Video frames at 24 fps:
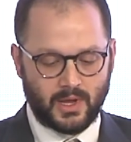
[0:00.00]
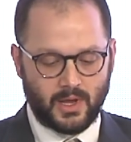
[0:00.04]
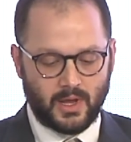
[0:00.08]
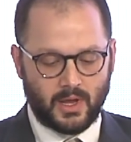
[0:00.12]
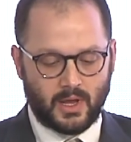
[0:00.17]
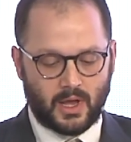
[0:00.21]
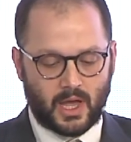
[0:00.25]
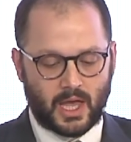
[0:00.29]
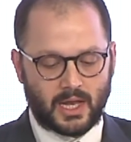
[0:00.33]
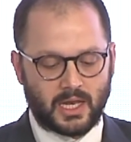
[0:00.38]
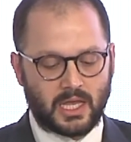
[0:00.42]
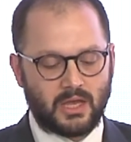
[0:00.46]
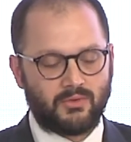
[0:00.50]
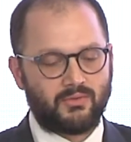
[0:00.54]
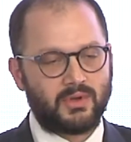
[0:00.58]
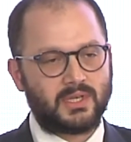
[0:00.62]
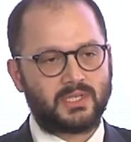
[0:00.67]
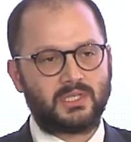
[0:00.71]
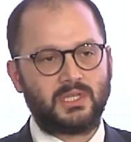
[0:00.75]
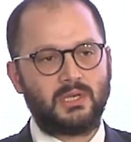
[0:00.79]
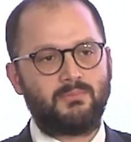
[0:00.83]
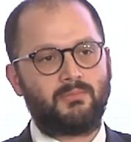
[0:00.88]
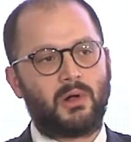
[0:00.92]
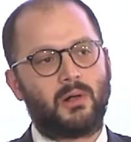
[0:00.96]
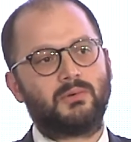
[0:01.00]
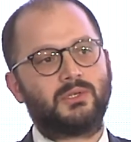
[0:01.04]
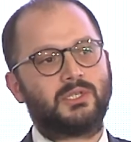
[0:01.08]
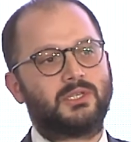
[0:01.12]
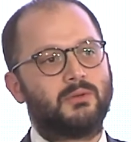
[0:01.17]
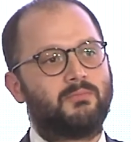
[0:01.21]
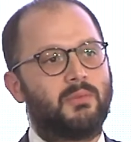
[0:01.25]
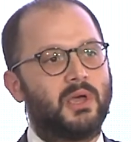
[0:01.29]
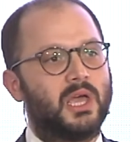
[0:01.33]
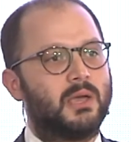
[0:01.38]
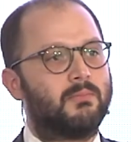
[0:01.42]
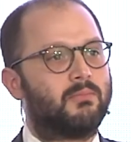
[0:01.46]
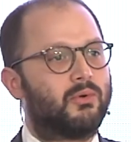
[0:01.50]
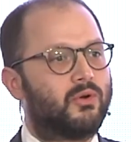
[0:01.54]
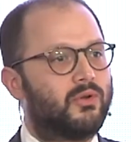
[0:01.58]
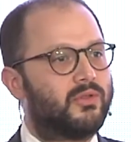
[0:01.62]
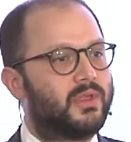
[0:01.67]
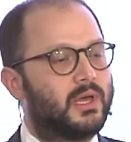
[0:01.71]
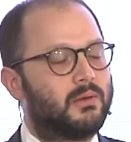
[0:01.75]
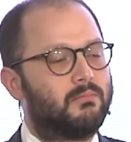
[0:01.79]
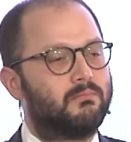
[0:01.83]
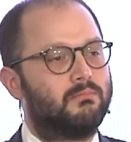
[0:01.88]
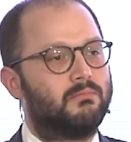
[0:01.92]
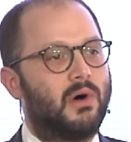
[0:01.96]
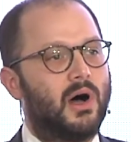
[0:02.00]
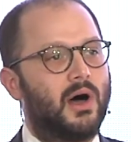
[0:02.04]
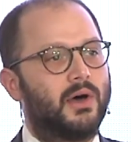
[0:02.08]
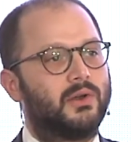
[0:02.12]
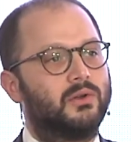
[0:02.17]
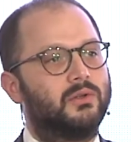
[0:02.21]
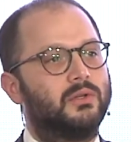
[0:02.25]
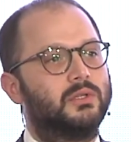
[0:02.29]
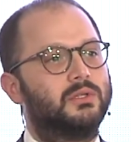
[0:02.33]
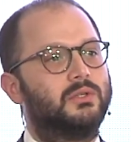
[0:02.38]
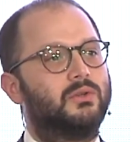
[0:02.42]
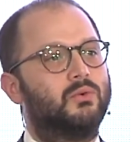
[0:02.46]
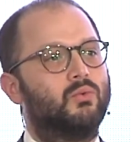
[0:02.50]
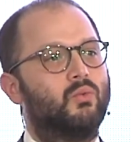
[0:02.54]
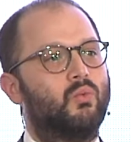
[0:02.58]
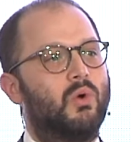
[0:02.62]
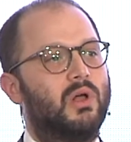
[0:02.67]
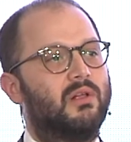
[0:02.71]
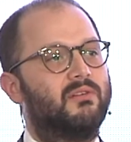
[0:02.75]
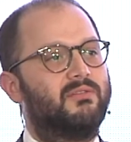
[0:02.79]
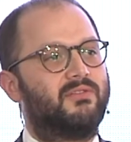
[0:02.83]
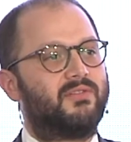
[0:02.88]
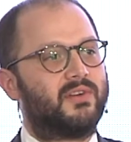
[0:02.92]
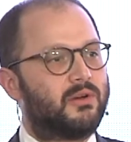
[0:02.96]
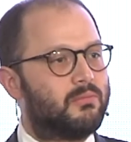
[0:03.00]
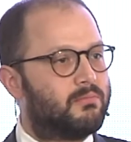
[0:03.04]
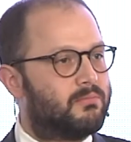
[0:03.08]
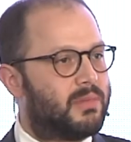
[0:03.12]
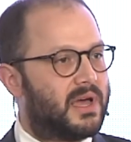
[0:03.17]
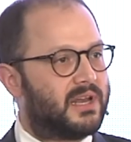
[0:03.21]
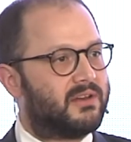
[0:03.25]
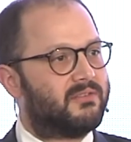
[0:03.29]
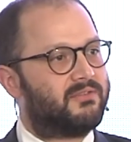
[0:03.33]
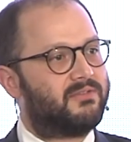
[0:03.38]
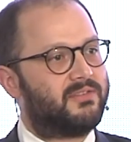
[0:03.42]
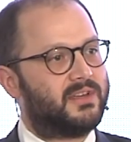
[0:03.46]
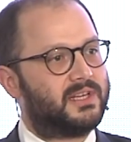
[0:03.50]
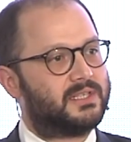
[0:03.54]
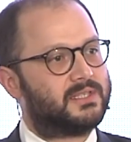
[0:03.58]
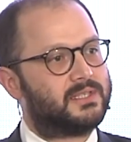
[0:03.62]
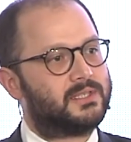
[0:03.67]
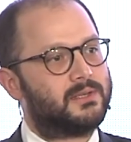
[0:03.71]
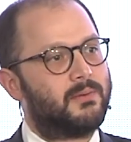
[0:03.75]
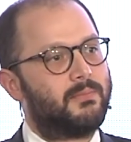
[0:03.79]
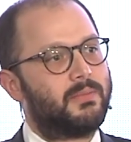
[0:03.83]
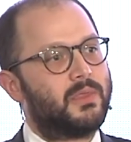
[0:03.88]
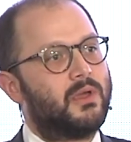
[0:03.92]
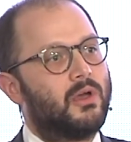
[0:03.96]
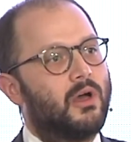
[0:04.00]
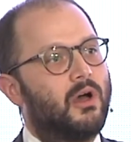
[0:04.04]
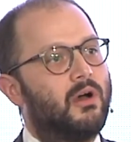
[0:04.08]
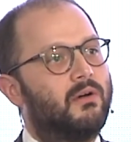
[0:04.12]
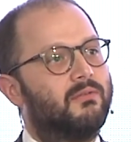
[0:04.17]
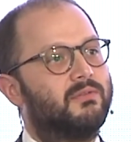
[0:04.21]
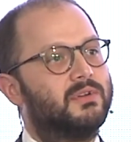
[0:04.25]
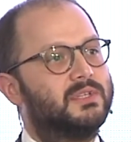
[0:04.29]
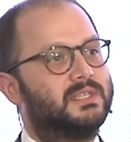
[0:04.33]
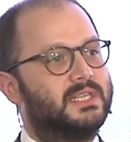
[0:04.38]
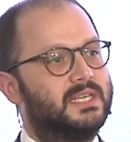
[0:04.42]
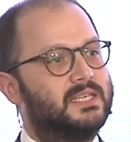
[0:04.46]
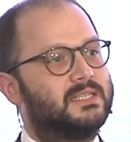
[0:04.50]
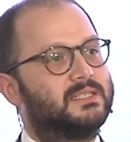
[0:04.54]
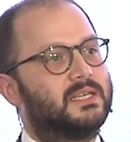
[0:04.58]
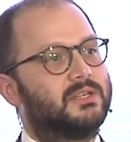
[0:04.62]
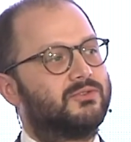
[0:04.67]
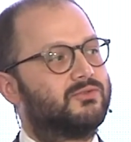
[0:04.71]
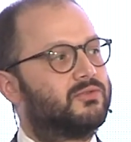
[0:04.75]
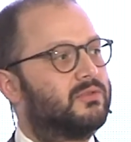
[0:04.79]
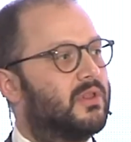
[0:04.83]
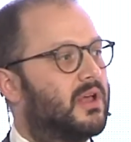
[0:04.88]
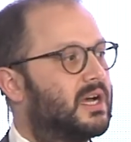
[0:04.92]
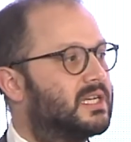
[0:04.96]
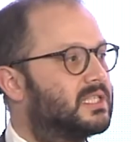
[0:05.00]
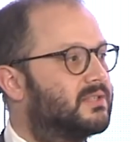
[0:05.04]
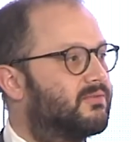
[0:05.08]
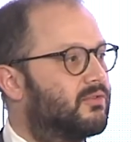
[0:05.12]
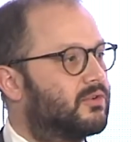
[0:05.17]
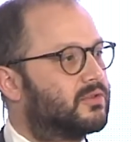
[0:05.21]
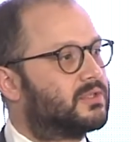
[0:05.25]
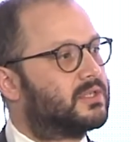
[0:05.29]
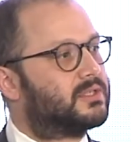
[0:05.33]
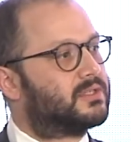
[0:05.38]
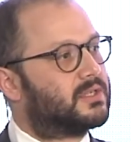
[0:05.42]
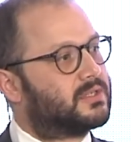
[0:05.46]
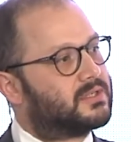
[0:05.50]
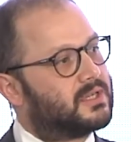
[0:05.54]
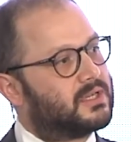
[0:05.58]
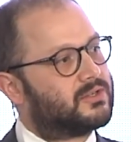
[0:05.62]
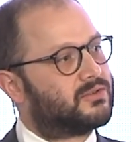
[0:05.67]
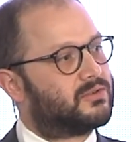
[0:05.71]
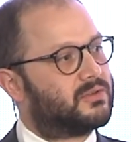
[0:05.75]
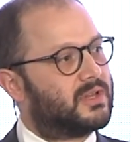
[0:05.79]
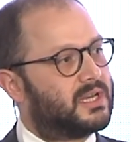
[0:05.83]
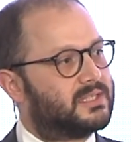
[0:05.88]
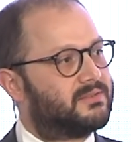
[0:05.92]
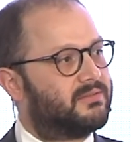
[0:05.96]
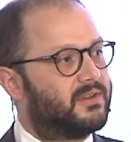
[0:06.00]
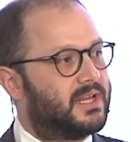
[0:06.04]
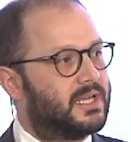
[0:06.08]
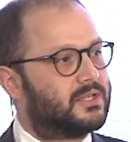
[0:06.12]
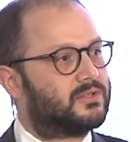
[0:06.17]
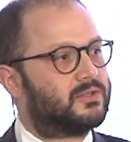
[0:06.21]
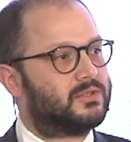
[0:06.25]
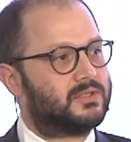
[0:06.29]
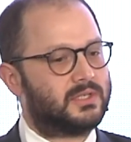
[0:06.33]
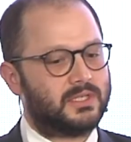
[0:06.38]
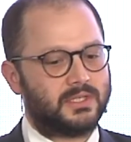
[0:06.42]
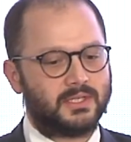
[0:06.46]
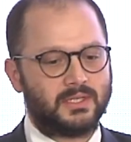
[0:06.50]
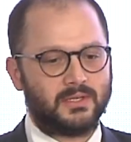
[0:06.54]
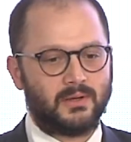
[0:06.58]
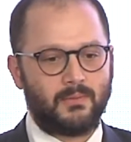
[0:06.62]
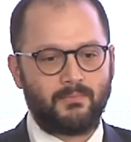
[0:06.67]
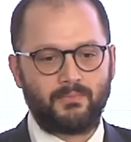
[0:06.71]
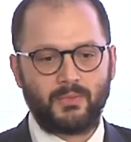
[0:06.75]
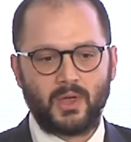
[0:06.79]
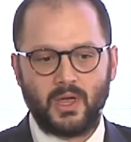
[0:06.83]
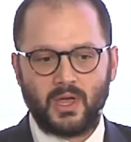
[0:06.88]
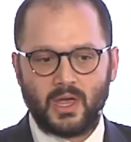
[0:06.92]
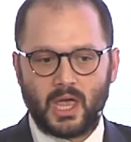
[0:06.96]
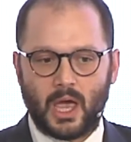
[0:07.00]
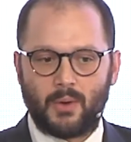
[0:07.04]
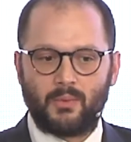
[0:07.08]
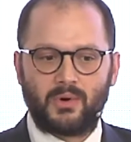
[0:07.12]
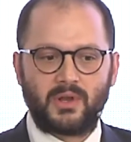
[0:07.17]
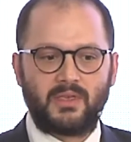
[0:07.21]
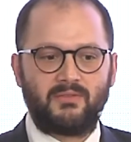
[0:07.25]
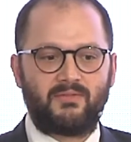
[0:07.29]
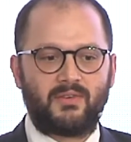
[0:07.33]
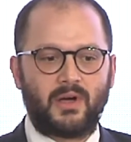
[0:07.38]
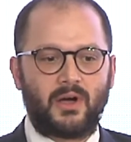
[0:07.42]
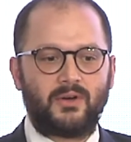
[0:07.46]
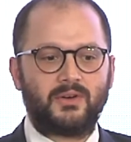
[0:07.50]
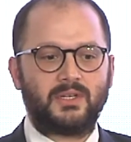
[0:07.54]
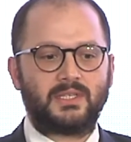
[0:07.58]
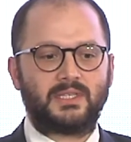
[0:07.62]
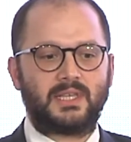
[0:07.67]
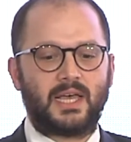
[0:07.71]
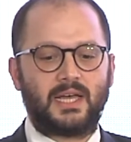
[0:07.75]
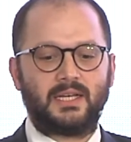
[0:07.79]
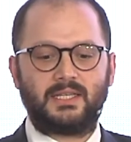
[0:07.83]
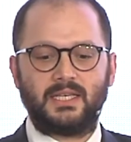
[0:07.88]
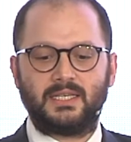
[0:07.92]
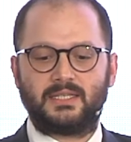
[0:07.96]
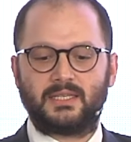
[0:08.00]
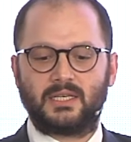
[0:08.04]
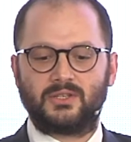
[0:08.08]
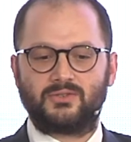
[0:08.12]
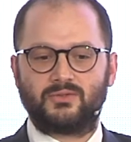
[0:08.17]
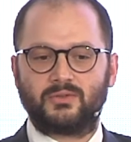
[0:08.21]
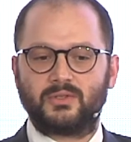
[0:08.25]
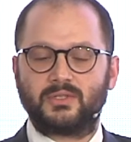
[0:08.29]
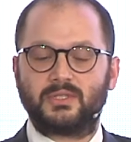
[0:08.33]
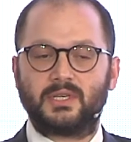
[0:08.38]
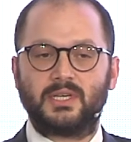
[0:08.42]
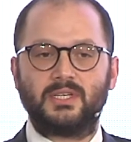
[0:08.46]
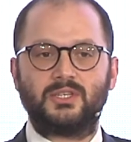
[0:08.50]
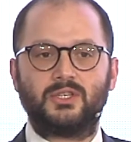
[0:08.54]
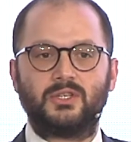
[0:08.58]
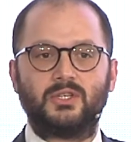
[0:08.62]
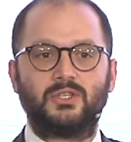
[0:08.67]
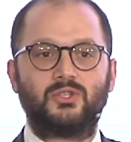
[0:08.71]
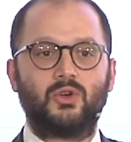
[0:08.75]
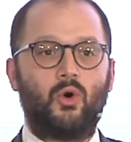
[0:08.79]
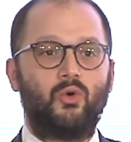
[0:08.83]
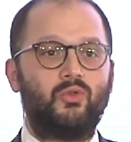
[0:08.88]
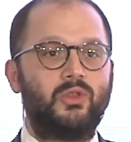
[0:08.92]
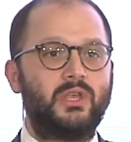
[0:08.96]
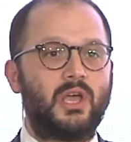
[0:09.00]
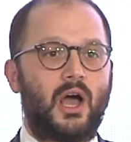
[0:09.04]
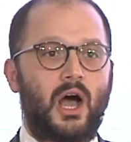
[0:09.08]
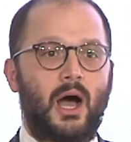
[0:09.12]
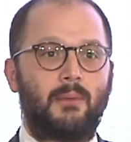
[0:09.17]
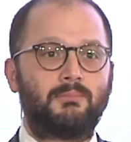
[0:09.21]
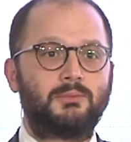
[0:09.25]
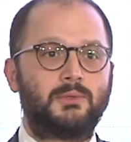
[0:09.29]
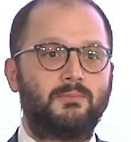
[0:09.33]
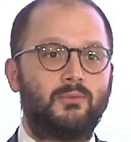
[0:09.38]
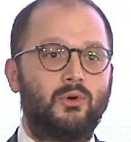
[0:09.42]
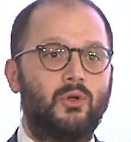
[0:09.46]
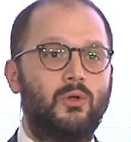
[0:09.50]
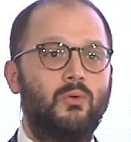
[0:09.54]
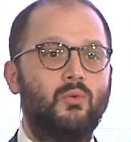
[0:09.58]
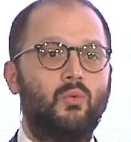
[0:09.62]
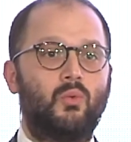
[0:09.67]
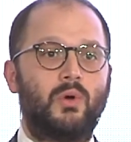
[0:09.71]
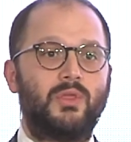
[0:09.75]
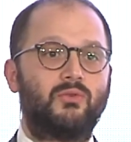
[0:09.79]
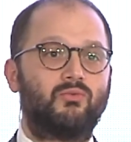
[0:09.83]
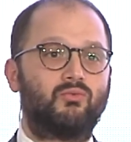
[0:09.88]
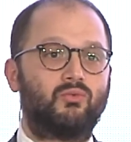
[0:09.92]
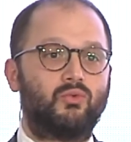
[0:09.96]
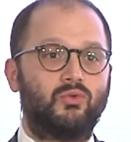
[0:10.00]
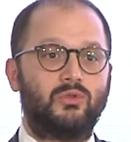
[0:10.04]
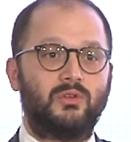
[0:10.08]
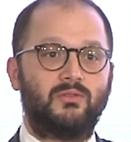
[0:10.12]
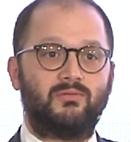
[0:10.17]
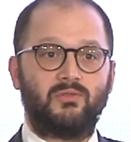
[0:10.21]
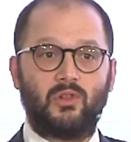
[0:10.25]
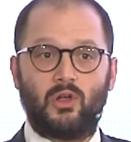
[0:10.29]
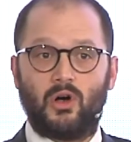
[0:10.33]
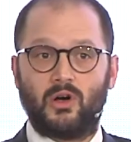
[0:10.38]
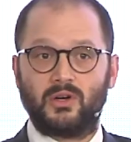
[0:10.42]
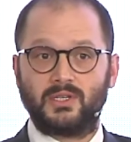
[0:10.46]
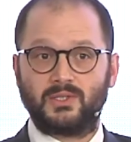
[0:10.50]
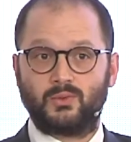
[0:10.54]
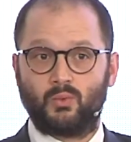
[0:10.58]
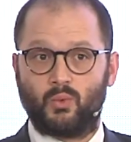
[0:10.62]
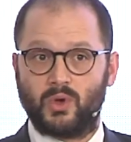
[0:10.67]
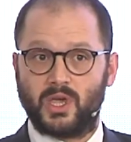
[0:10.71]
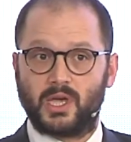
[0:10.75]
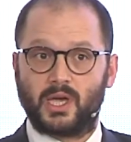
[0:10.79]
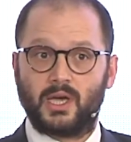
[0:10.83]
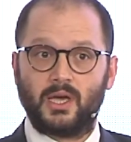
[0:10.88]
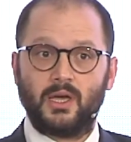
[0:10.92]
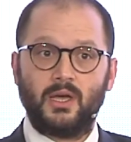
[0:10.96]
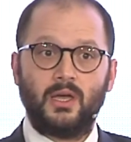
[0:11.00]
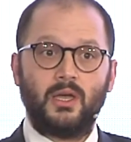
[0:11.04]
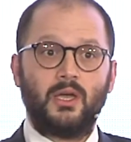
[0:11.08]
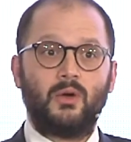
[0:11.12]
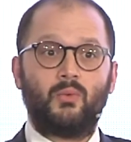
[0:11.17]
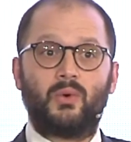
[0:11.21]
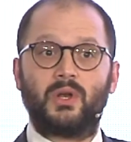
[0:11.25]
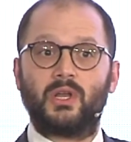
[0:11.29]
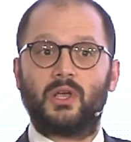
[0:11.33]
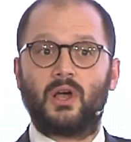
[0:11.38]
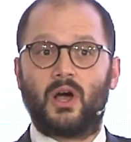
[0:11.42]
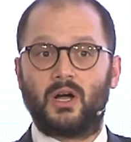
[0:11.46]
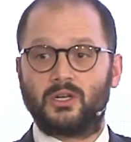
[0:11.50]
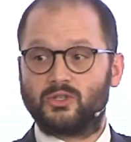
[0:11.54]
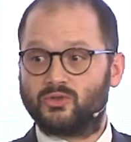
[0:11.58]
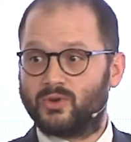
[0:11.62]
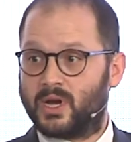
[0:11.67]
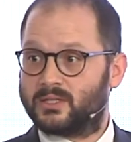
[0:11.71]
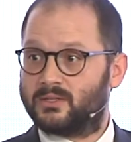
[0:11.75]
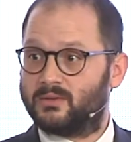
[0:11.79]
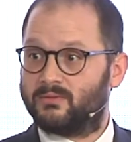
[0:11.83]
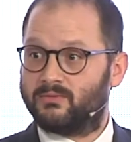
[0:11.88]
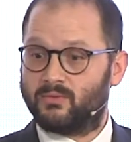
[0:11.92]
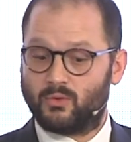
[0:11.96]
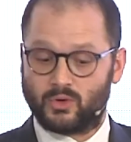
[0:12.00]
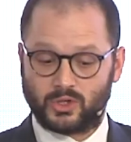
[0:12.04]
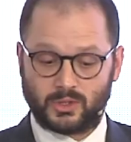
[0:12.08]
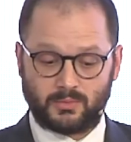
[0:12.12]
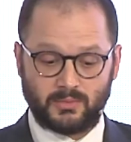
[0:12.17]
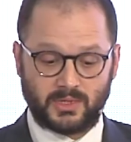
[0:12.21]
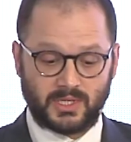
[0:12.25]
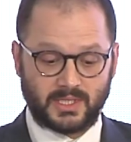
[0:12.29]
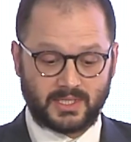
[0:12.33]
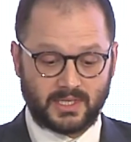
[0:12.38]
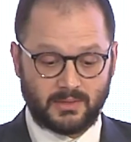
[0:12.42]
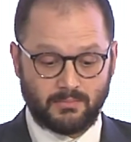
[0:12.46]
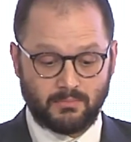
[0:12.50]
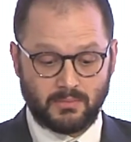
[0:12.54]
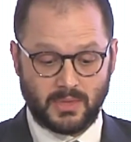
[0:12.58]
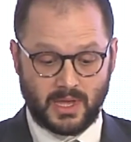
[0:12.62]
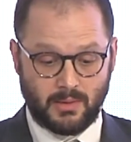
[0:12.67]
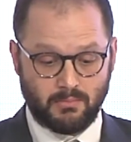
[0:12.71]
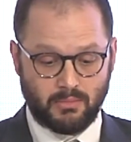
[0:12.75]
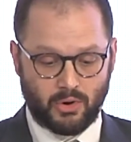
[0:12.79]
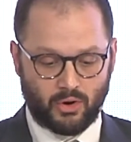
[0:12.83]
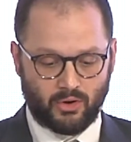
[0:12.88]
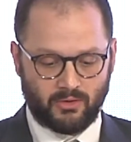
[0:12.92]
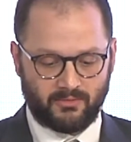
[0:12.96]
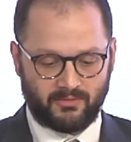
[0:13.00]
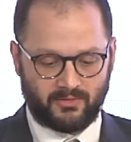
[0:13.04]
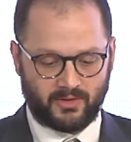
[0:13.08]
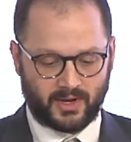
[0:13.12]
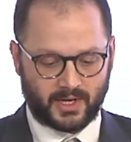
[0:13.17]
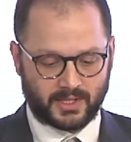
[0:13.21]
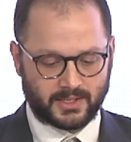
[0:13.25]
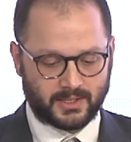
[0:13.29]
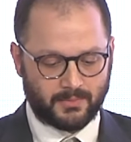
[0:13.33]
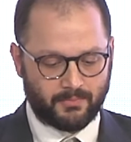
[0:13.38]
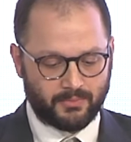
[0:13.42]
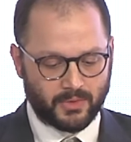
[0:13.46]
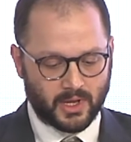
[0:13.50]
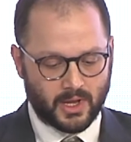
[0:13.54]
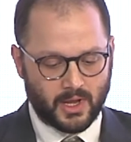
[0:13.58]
And he recently published a paper that modeled the welfare benefits of a decentralized versus a centralized financial system. And what he found is that decentralization is only optimal when the rule of law is weak, when contract enforcement is imperfect.